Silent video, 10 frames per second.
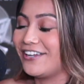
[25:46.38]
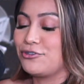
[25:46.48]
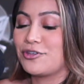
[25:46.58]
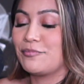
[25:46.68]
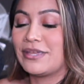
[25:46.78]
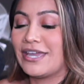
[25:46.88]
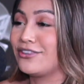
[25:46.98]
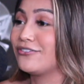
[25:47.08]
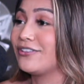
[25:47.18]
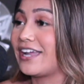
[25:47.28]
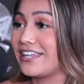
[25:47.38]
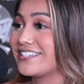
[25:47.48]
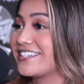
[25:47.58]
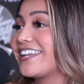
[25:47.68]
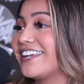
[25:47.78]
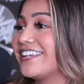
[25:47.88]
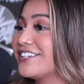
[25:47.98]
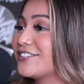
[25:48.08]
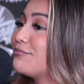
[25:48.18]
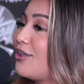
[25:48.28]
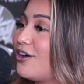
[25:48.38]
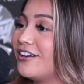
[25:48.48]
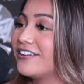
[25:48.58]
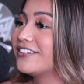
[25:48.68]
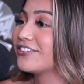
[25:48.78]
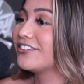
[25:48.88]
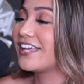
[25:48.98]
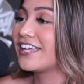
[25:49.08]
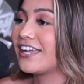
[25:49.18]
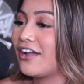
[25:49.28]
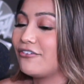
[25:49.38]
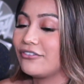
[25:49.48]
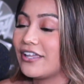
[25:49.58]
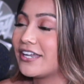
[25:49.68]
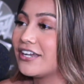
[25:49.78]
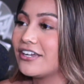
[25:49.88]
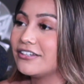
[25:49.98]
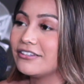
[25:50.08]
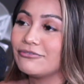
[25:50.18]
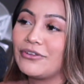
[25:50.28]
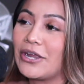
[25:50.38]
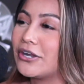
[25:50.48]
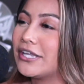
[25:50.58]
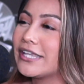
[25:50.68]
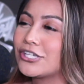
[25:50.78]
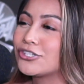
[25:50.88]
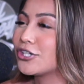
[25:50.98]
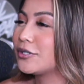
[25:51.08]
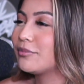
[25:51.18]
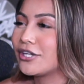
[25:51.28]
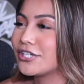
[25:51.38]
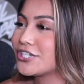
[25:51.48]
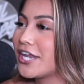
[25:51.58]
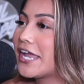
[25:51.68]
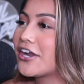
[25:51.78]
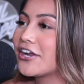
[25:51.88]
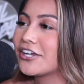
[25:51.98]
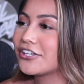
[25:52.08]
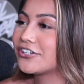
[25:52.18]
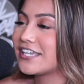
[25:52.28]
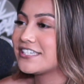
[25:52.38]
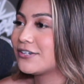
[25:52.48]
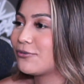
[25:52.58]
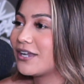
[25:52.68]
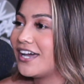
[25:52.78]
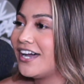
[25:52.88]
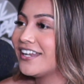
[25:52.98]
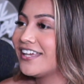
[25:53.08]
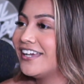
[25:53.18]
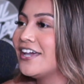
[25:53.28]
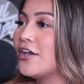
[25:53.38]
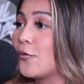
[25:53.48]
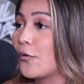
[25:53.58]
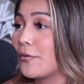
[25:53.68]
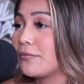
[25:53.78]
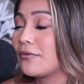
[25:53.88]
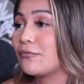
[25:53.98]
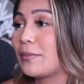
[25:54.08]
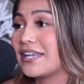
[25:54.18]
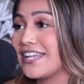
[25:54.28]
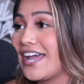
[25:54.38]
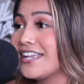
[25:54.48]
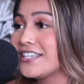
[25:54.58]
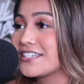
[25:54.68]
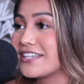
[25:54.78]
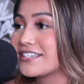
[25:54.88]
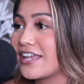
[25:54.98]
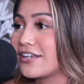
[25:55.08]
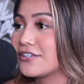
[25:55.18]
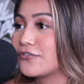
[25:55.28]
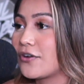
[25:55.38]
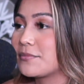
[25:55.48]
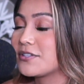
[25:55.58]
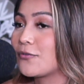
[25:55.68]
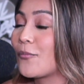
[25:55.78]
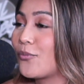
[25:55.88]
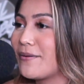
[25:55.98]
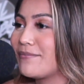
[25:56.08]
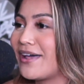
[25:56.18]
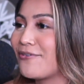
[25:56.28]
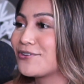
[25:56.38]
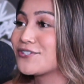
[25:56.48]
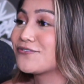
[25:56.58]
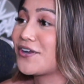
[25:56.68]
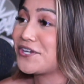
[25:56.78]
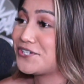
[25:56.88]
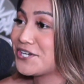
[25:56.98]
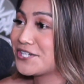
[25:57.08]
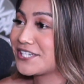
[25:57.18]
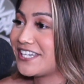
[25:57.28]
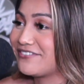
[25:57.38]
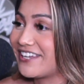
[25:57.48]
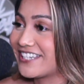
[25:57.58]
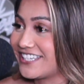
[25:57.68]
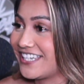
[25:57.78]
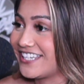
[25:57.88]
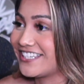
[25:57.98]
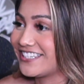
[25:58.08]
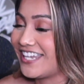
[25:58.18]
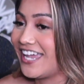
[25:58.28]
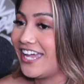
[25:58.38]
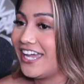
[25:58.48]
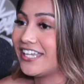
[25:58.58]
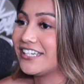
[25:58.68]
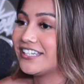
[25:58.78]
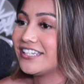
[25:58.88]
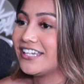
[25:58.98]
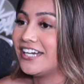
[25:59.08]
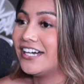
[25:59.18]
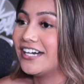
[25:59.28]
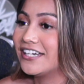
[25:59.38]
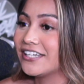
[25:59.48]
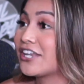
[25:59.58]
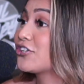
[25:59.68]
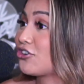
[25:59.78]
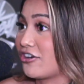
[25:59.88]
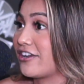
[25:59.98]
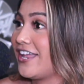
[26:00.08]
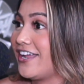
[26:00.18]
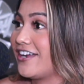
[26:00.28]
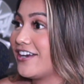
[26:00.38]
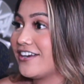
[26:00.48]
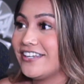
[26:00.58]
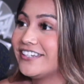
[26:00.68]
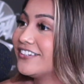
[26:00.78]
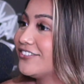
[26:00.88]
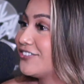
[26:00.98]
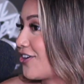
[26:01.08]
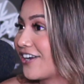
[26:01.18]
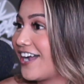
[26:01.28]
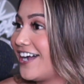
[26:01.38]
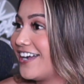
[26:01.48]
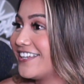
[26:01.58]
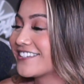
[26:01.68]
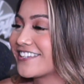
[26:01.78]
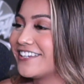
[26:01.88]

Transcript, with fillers: You could be either light-skinned, blonde, or like have like very like dirty blondish hair and colored eyes in Guadalajara. Where my dad's descent is from Puebla, which is very dark-skinned Mexicans and like dark hair and dark eyes.